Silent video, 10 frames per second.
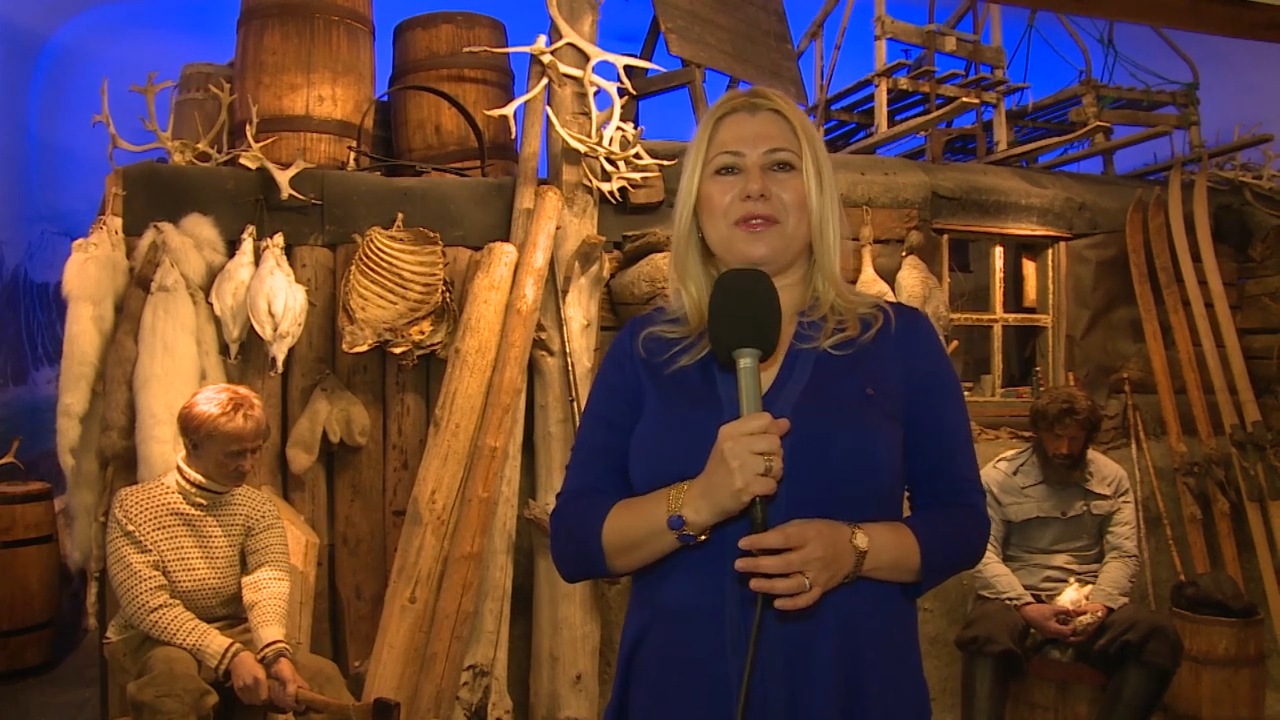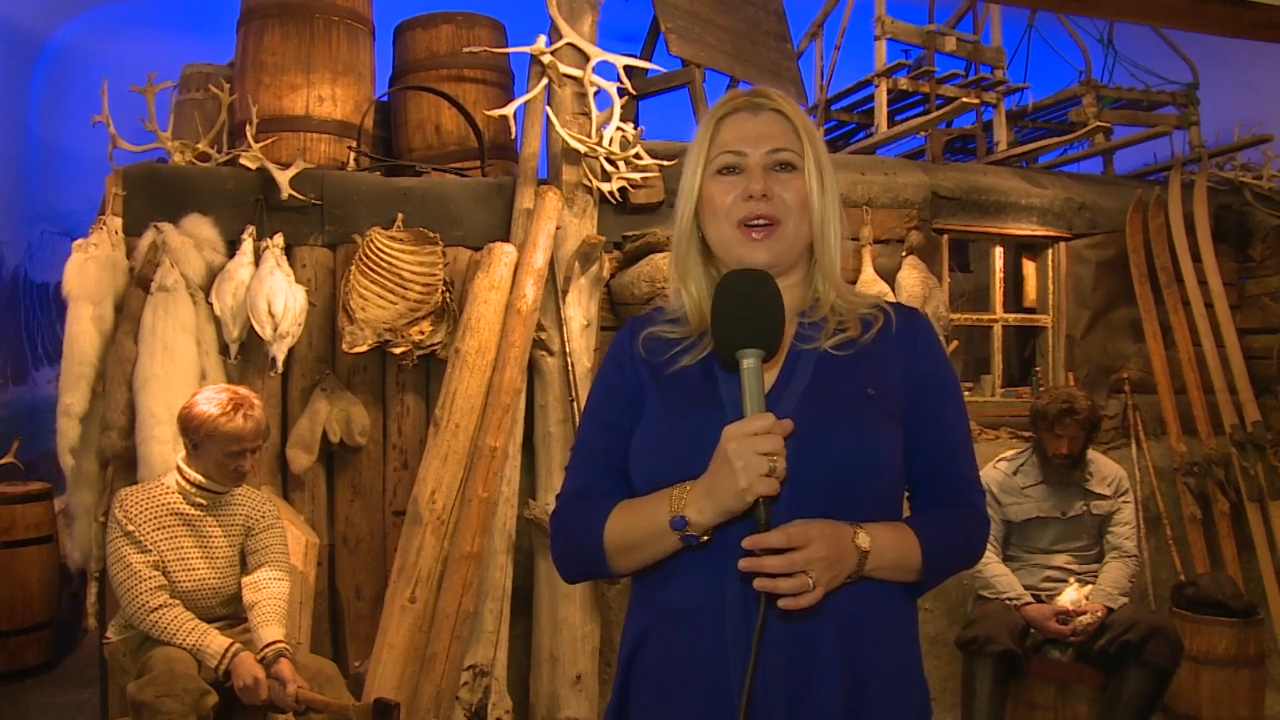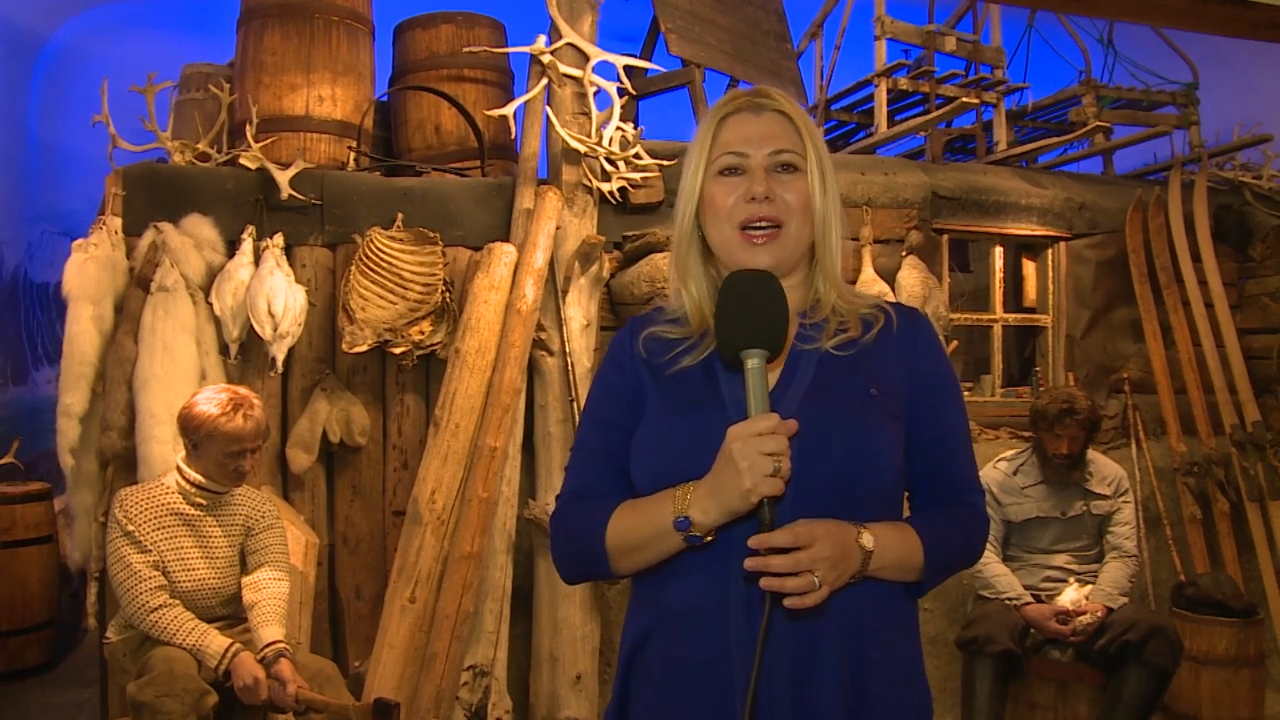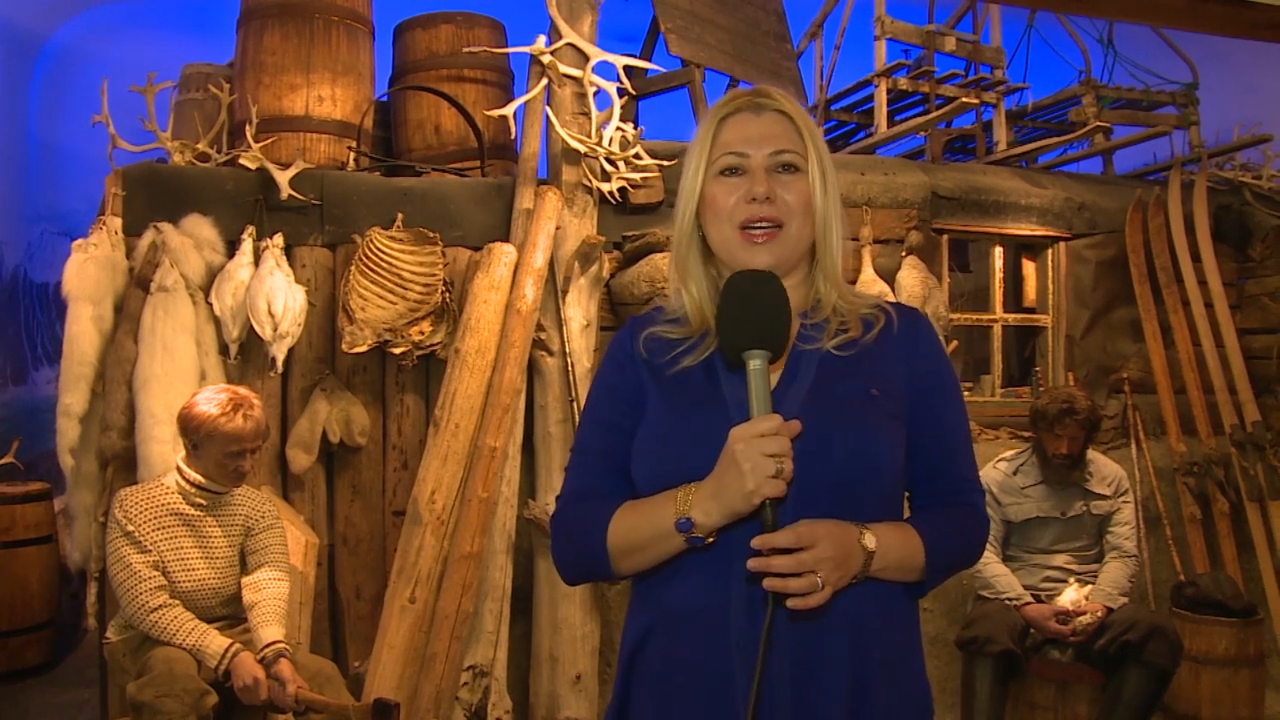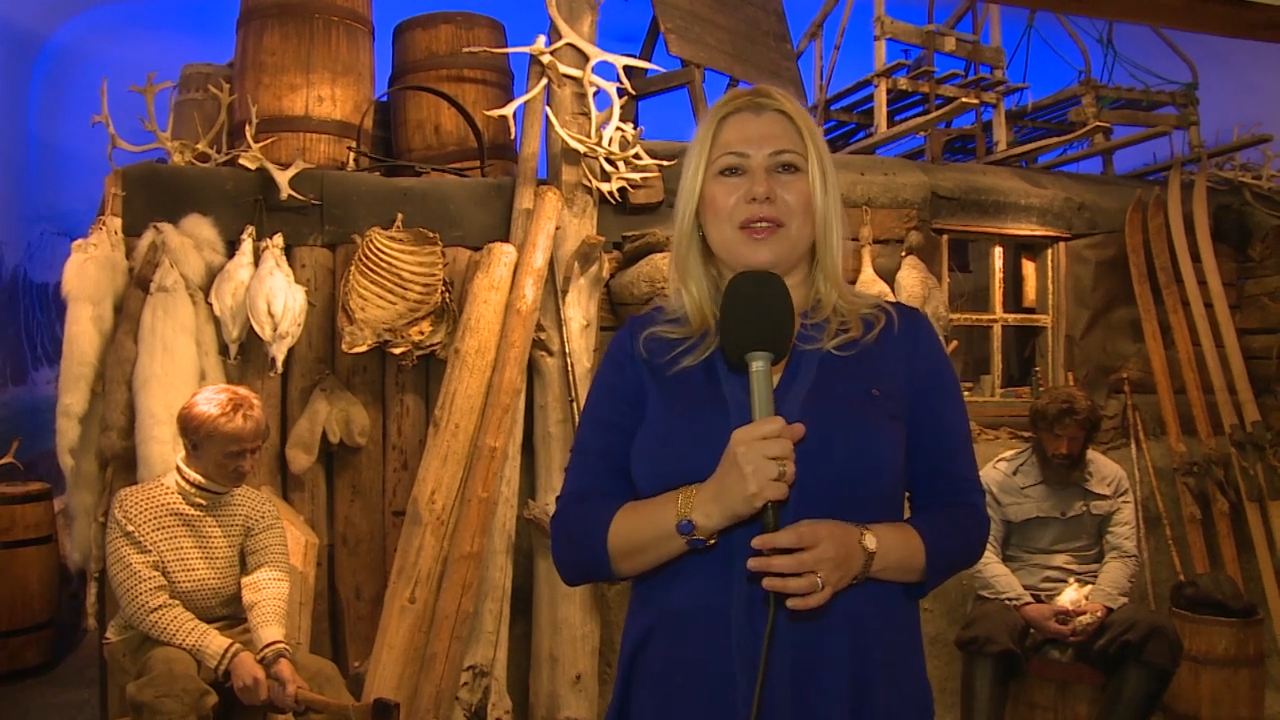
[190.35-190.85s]

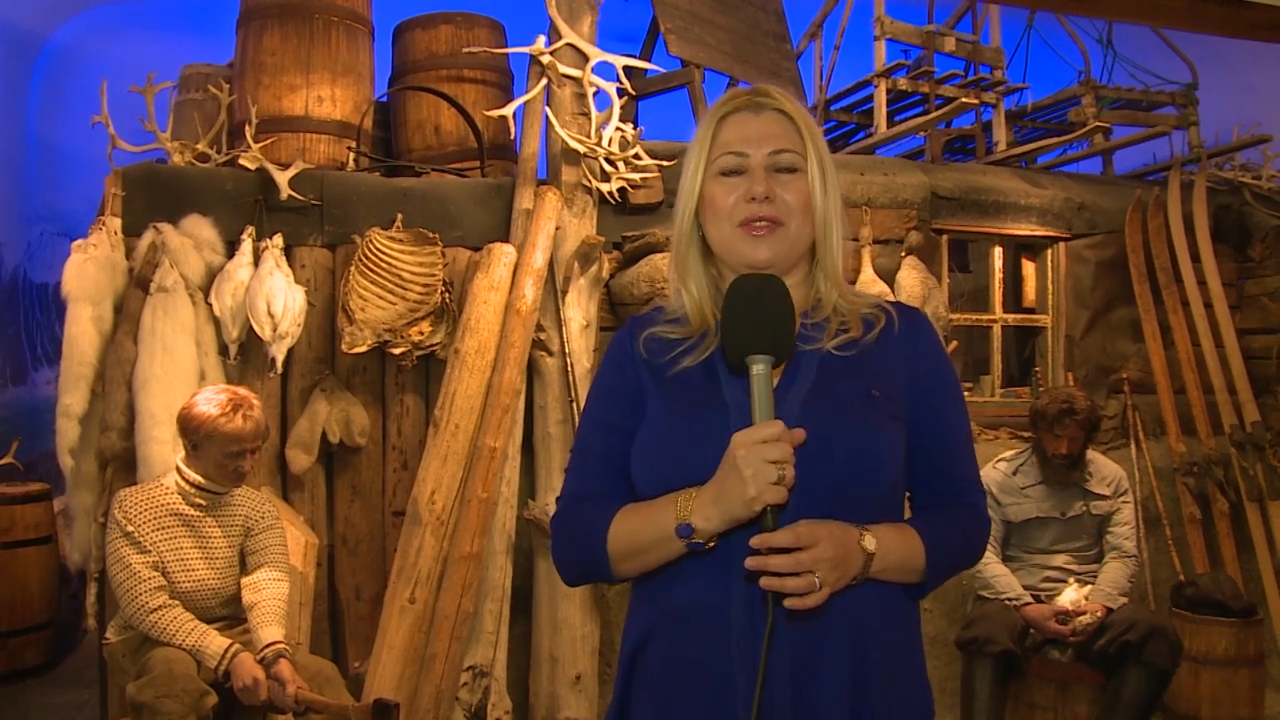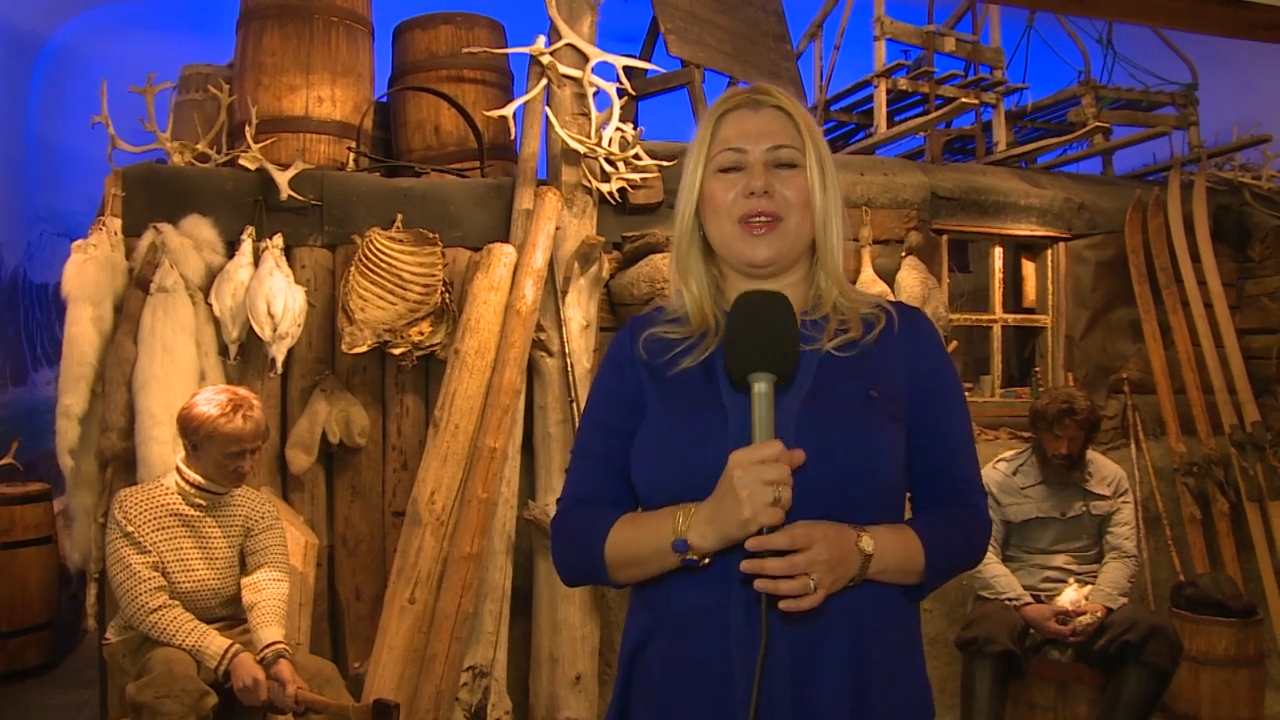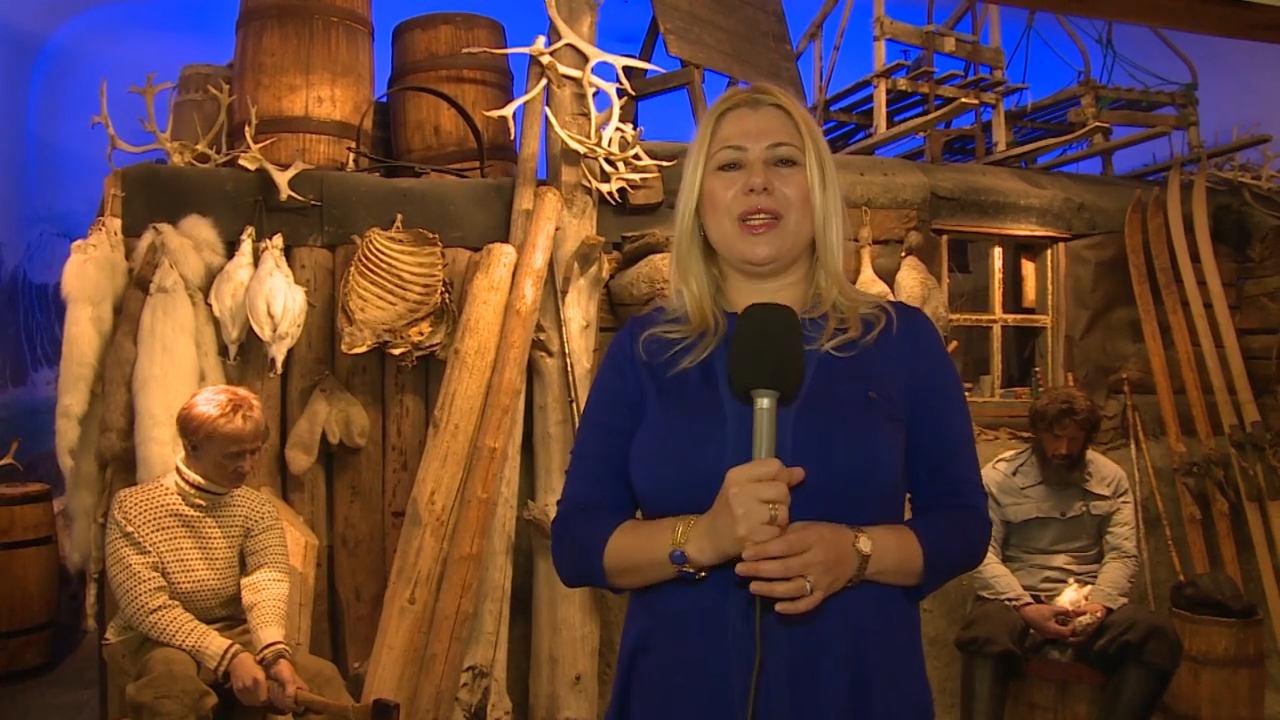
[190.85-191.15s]
5,